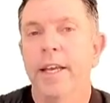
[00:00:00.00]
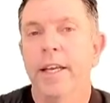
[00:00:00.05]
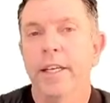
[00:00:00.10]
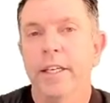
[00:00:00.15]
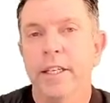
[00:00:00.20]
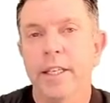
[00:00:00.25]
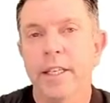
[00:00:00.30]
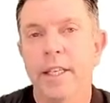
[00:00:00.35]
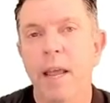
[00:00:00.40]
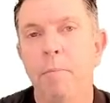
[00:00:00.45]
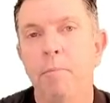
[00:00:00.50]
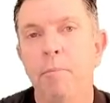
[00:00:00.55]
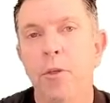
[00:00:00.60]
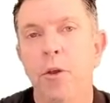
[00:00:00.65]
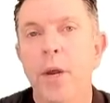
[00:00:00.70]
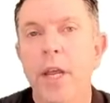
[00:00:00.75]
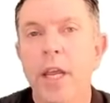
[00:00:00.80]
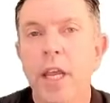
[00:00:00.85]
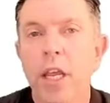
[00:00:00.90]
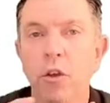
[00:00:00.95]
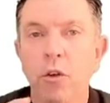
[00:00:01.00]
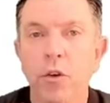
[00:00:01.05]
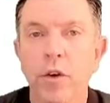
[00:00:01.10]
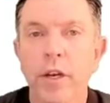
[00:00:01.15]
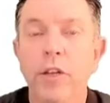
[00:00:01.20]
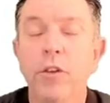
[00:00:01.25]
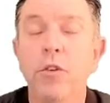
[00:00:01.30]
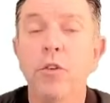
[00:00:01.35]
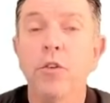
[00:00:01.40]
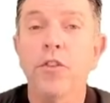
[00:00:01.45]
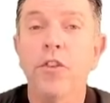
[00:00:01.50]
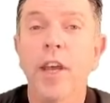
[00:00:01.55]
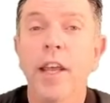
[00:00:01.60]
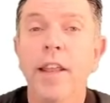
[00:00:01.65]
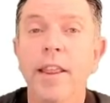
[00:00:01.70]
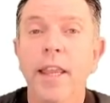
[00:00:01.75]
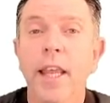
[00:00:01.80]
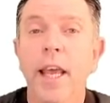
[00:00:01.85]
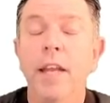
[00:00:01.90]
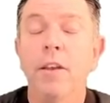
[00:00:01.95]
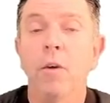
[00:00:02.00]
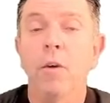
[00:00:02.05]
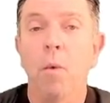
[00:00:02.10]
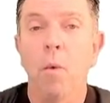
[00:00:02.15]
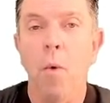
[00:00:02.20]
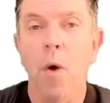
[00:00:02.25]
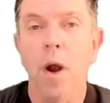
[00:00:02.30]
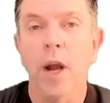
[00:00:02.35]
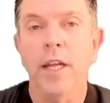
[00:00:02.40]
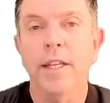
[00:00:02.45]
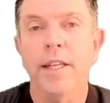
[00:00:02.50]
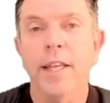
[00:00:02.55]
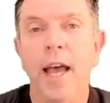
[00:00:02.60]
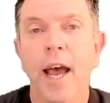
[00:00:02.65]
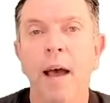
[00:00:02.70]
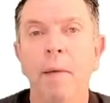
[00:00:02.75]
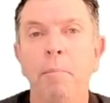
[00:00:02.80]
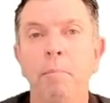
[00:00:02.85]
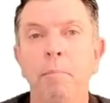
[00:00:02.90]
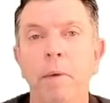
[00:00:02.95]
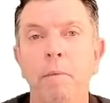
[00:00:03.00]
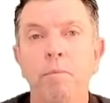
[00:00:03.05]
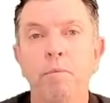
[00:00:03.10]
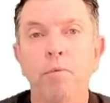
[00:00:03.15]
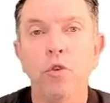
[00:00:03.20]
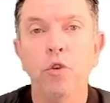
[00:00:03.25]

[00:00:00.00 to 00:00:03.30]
Step three, you need to set that wallet up